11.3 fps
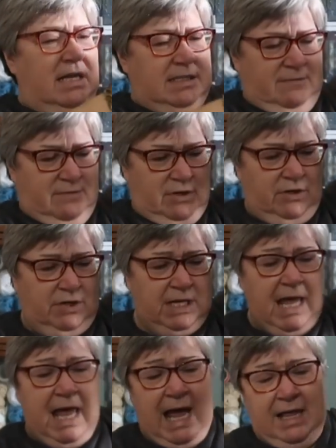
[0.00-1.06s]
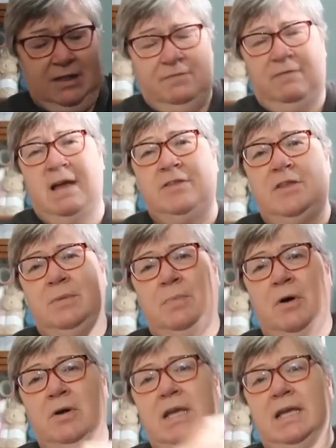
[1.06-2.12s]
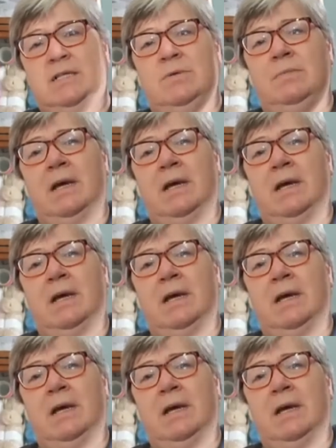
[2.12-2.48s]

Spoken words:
a different look. And the fact that the pockets were